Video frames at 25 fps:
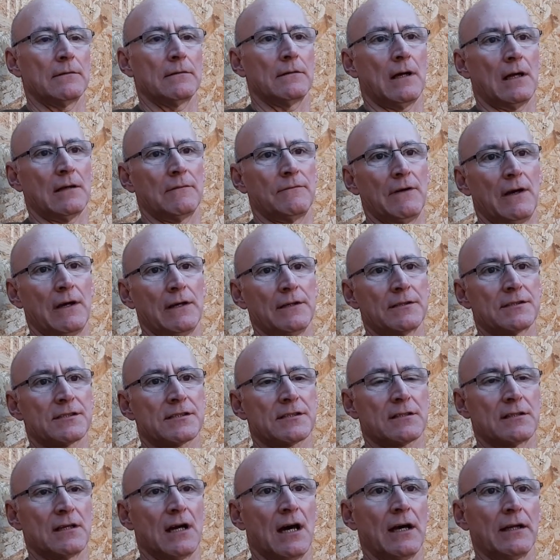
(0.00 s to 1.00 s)
advice,
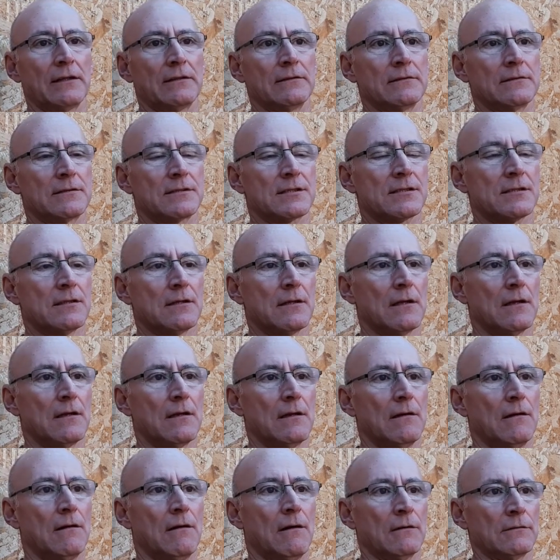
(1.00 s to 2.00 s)
guidance
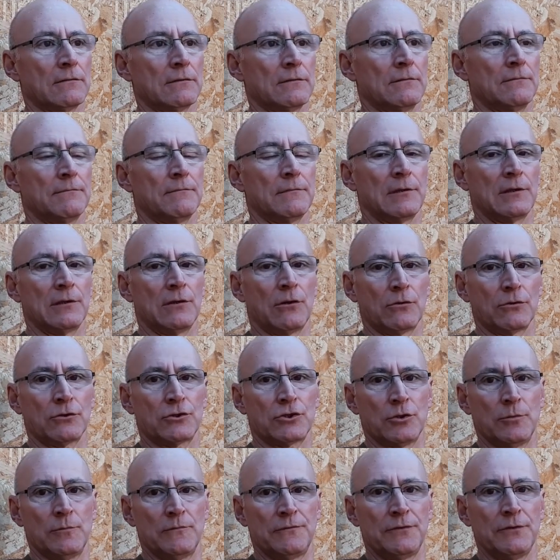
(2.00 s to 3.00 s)
on
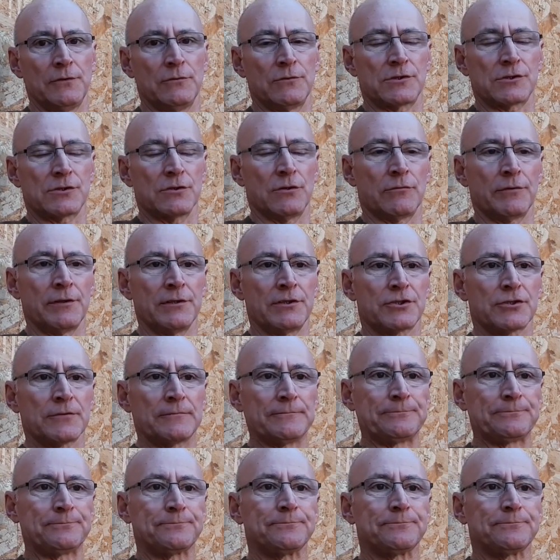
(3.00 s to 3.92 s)
long-term food storage,